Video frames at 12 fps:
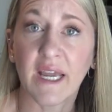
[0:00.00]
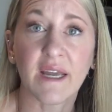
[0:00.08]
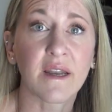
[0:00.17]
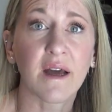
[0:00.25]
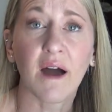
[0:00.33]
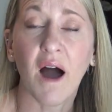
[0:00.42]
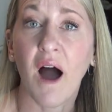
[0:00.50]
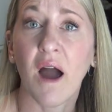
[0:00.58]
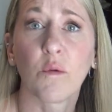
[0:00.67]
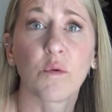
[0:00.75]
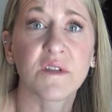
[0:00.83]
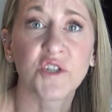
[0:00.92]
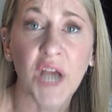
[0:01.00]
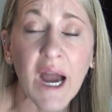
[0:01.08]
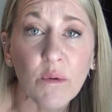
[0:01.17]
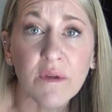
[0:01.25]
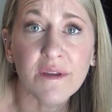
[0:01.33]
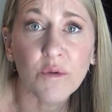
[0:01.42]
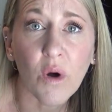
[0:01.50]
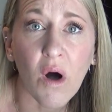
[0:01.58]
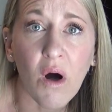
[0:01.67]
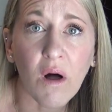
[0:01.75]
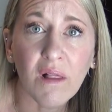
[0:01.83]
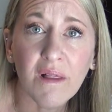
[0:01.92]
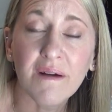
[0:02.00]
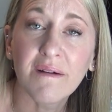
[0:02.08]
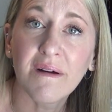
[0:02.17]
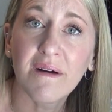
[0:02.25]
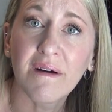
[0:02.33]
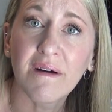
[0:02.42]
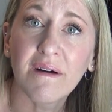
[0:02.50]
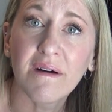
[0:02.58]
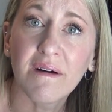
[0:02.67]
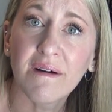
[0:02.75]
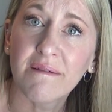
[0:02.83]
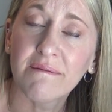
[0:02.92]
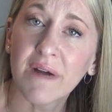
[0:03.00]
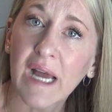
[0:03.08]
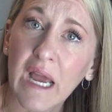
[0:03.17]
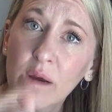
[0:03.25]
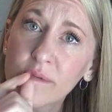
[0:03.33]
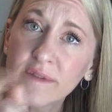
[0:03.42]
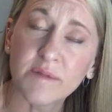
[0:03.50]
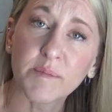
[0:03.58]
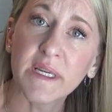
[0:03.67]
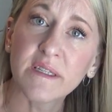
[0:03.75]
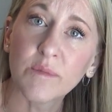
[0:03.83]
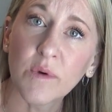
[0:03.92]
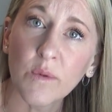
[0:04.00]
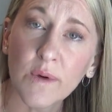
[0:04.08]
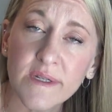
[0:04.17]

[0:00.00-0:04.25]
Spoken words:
And I will chat with you all. I'll speak some more